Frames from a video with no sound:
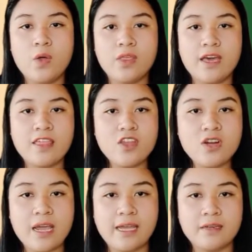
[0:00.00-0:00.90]
On the
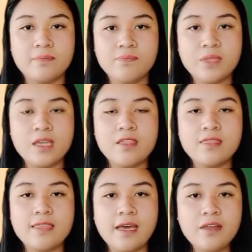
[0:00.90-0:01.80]
other hand,
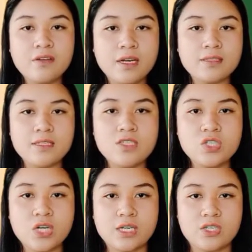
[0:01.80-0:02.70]
indirect
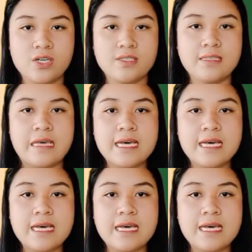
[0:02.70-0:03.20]
instructions